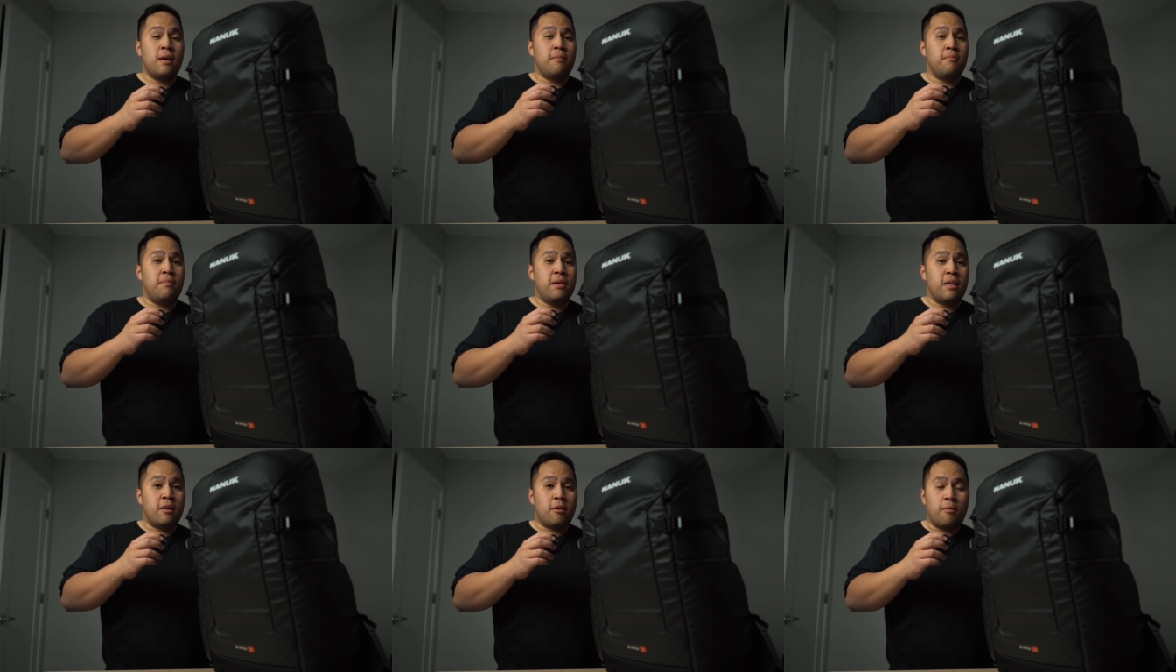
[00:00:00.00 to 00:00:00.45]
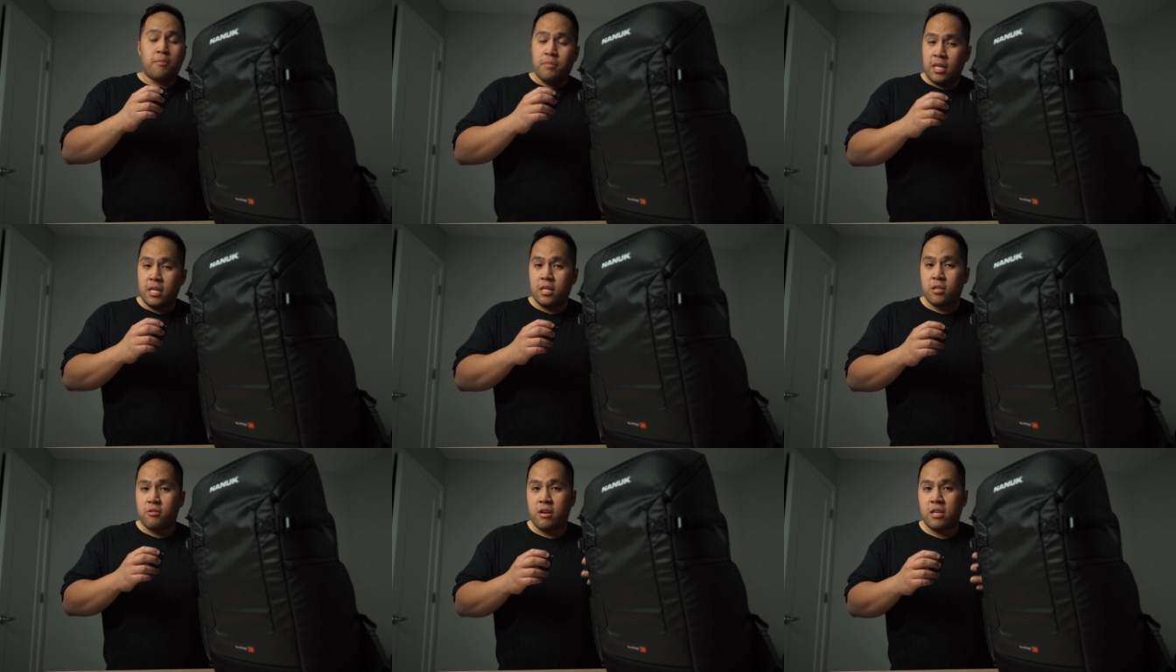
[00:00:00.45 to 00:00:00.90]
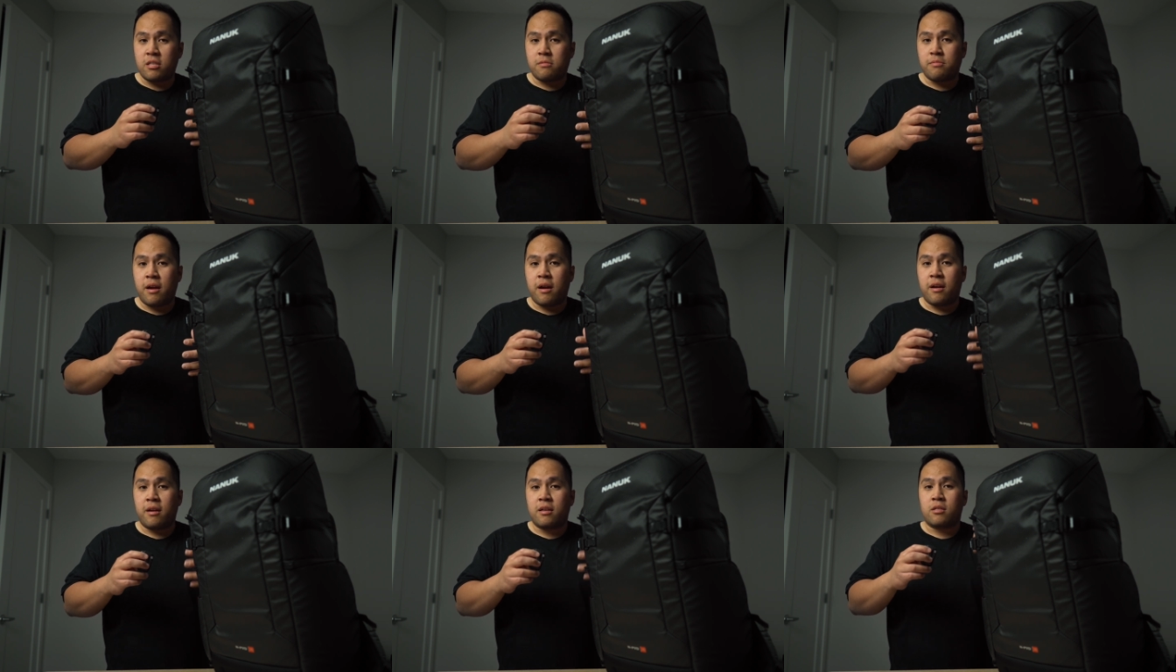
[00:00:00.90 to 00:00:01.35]
be completely
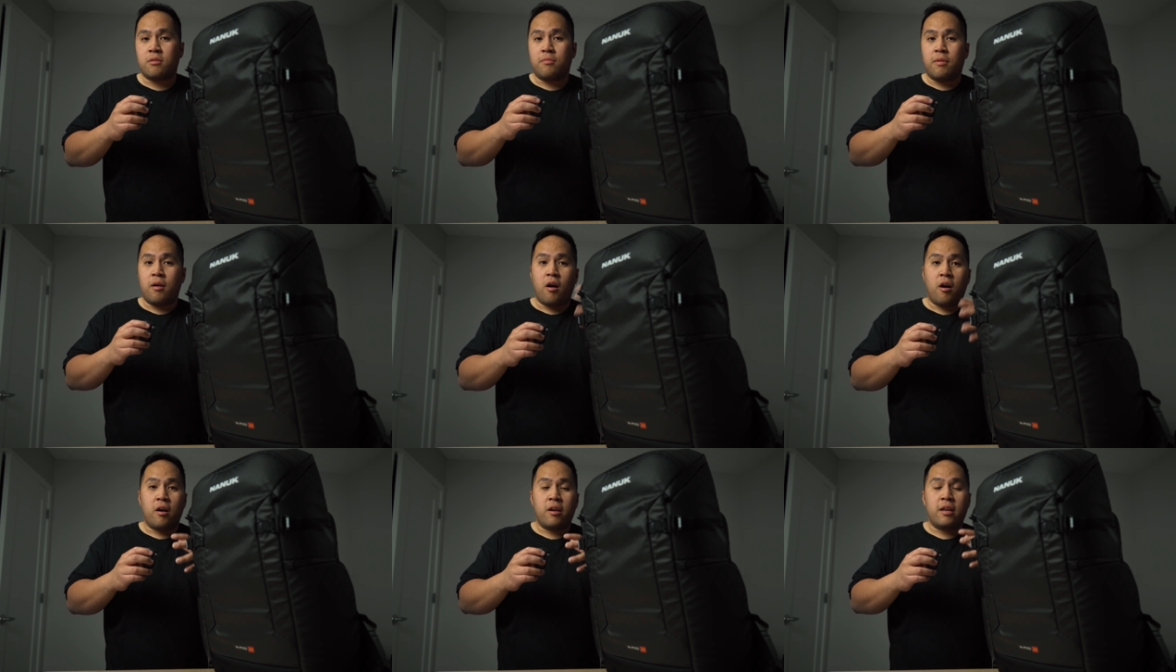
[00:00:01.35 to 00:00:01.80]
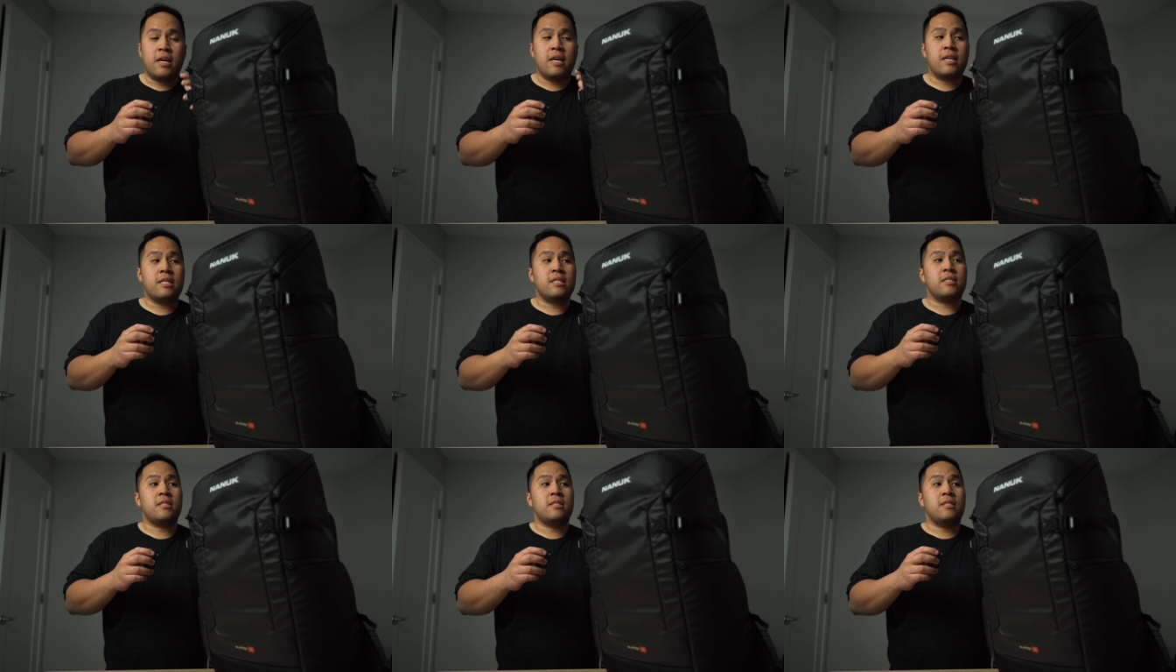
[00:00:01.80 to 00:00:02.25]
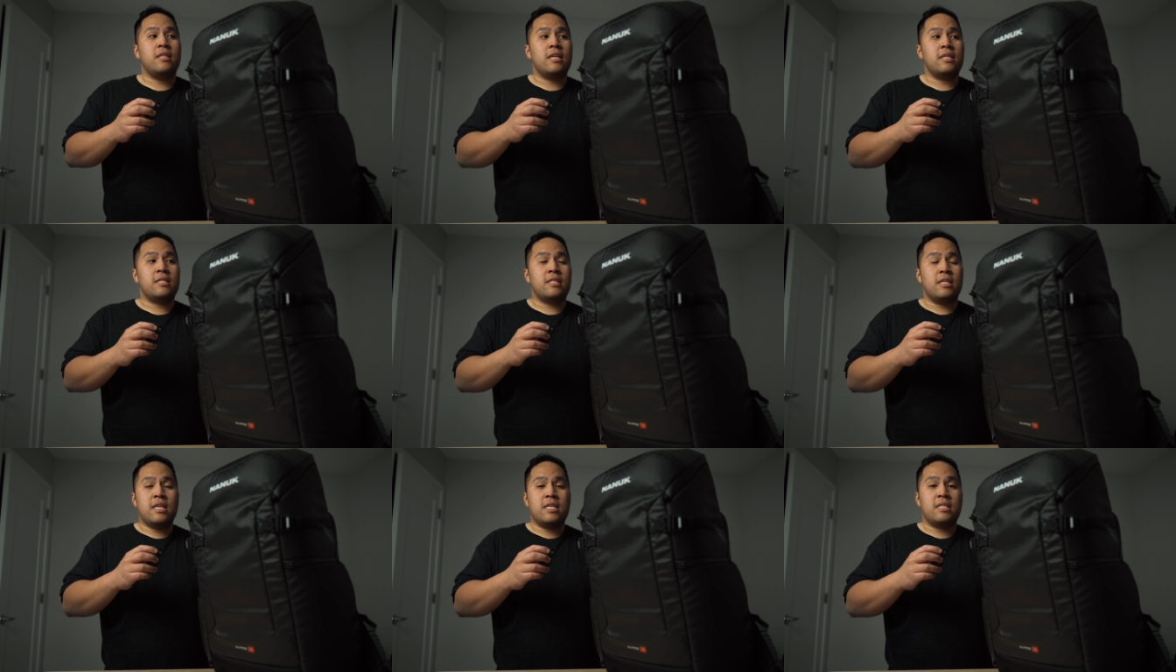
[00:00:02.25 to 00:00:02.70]
transparent to my audience,
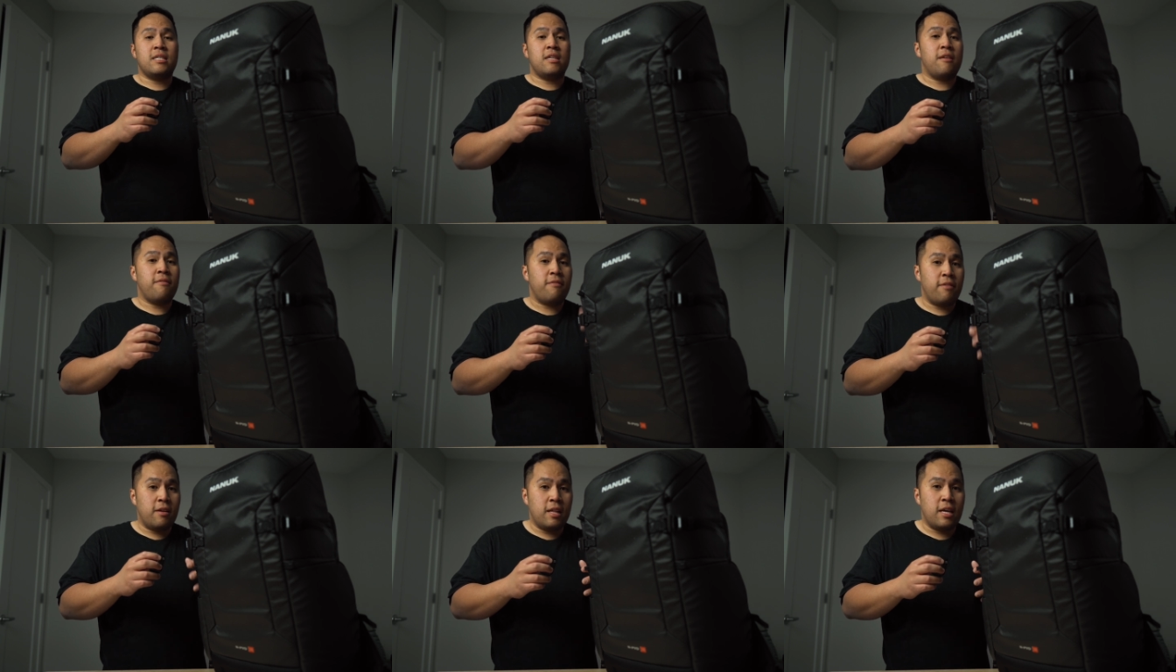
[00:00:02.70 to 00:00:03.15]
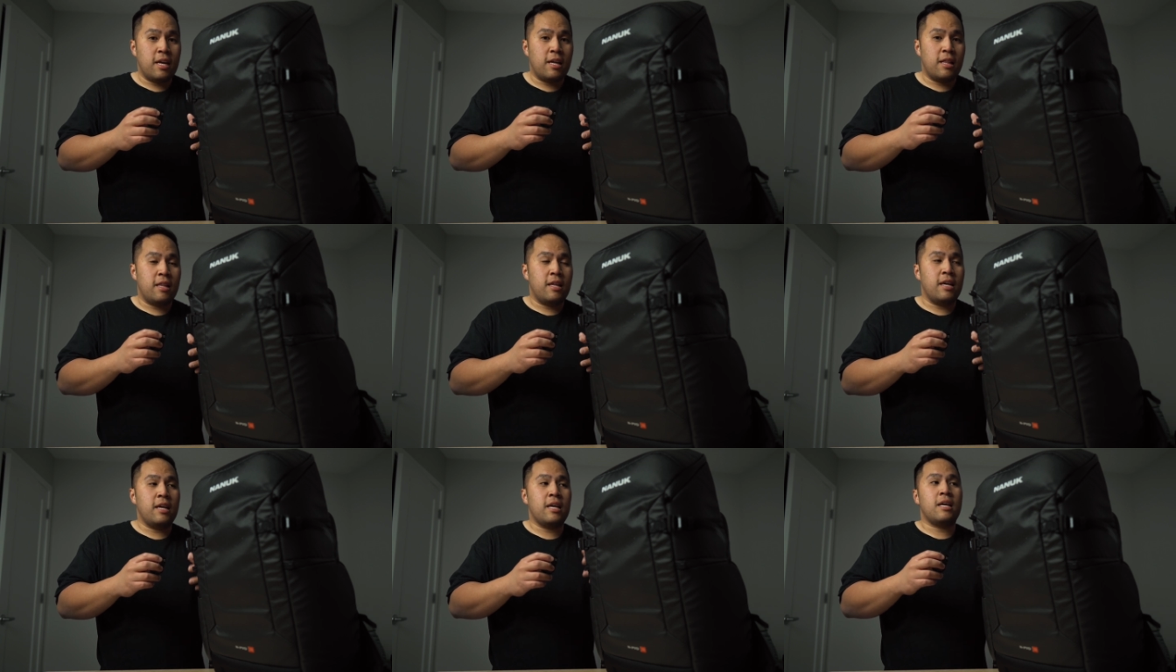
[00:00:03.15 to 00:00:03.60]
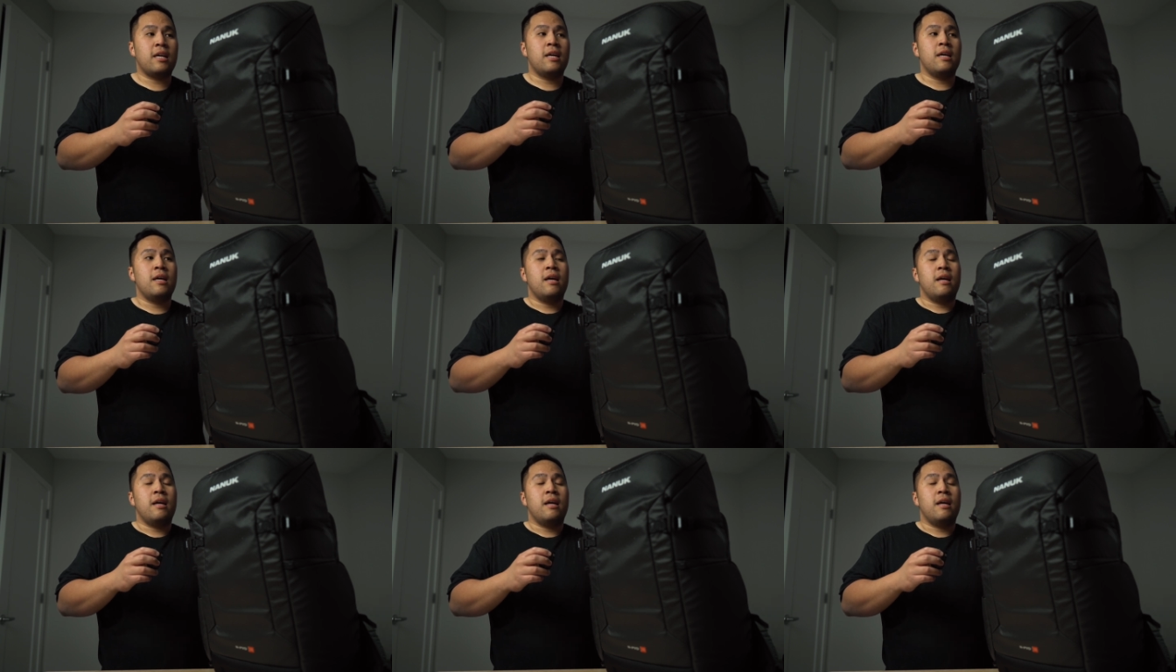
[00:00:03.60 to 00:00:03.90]
this is an affiliate link.